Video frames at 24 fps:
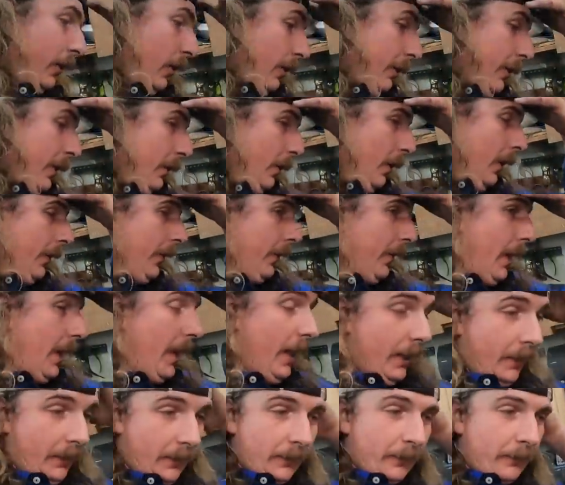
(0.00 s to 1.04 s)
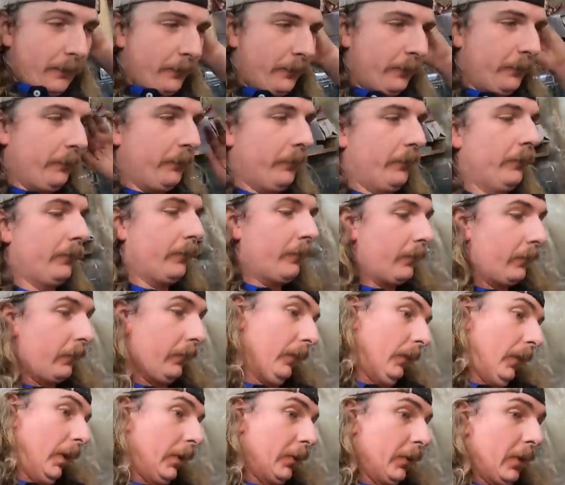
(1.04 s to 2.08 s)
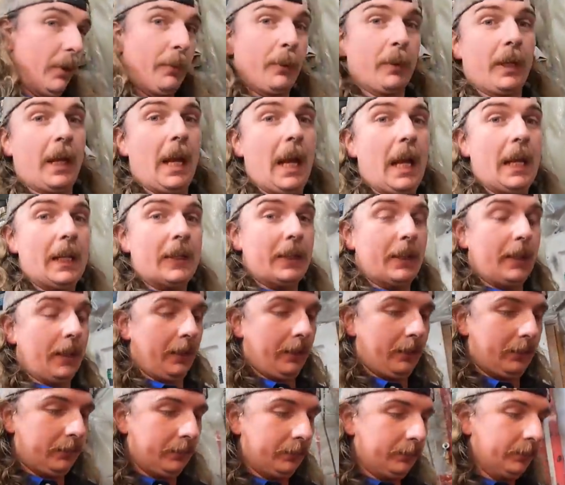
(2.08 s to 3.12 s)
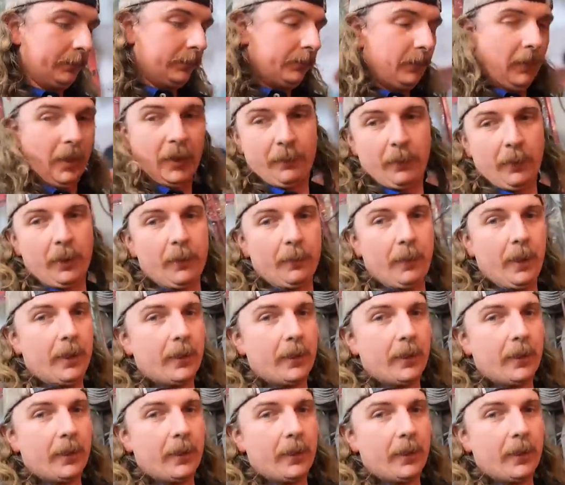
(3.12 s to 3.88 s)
that can only mean one thing. I tried to put gas in it. Spilled a